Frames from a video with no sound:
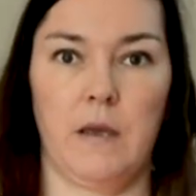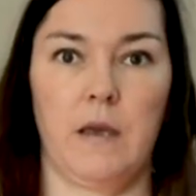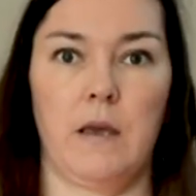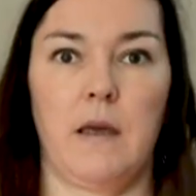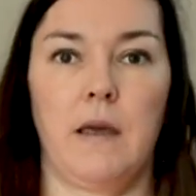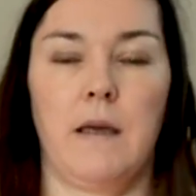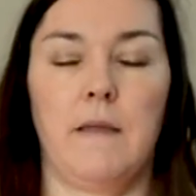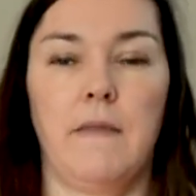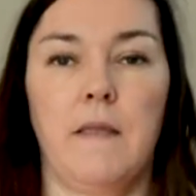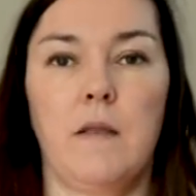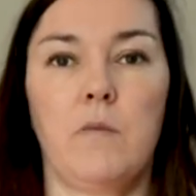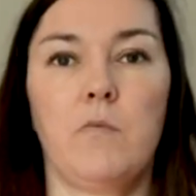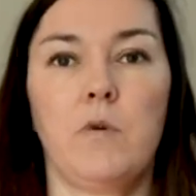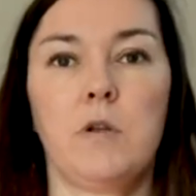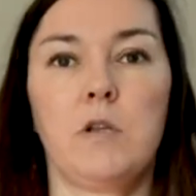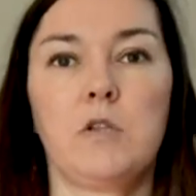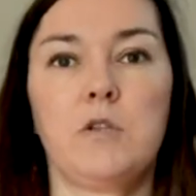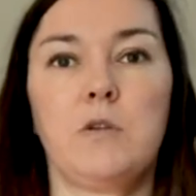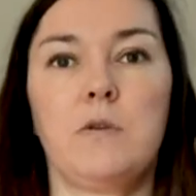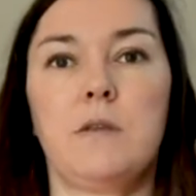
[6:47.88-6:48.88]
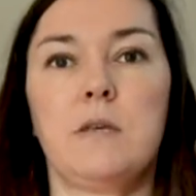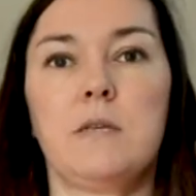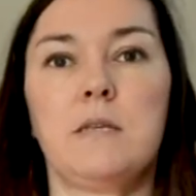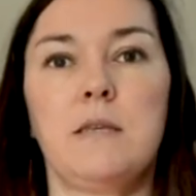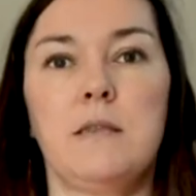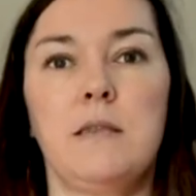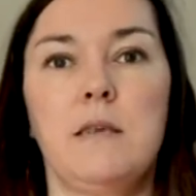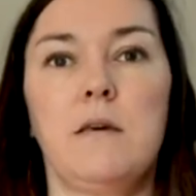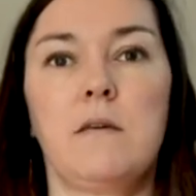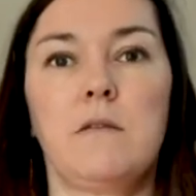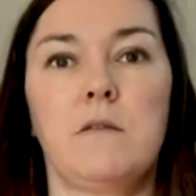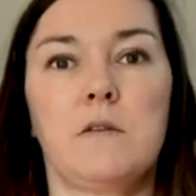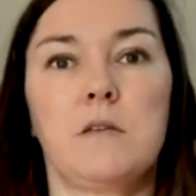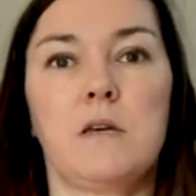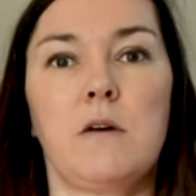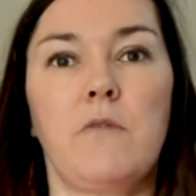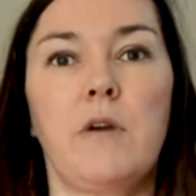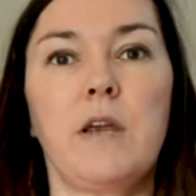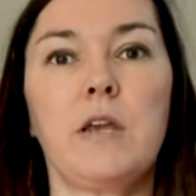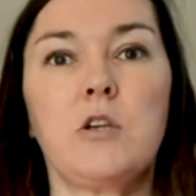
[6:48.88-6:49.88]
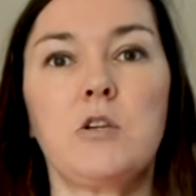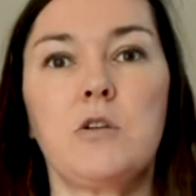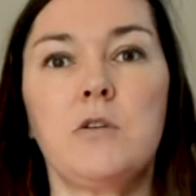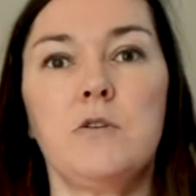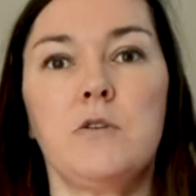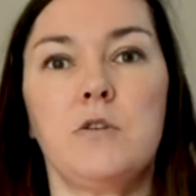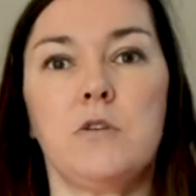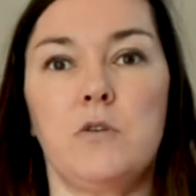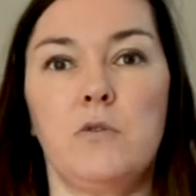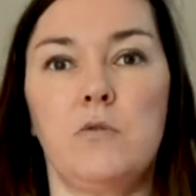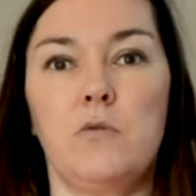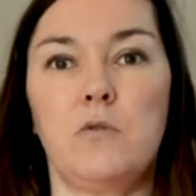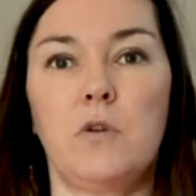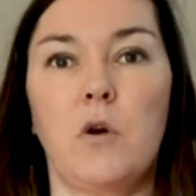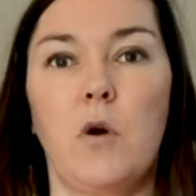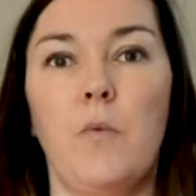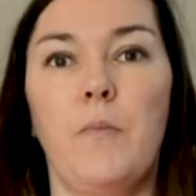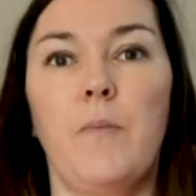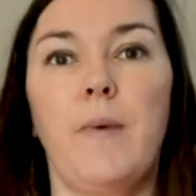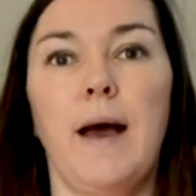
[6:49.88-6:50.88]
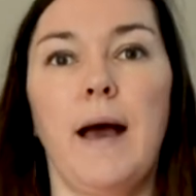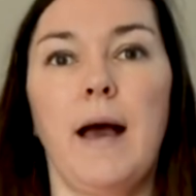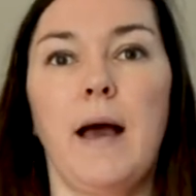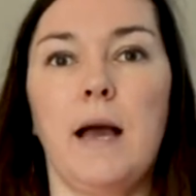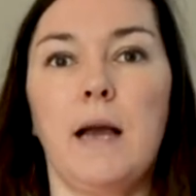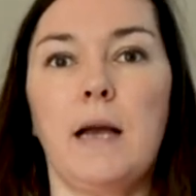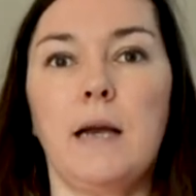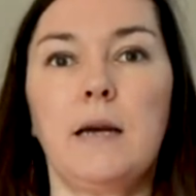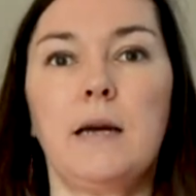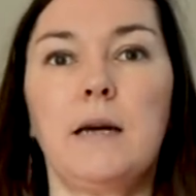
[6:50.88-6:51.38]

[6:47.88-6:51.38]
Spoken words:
And then we'll do this in the other direction. So you go back,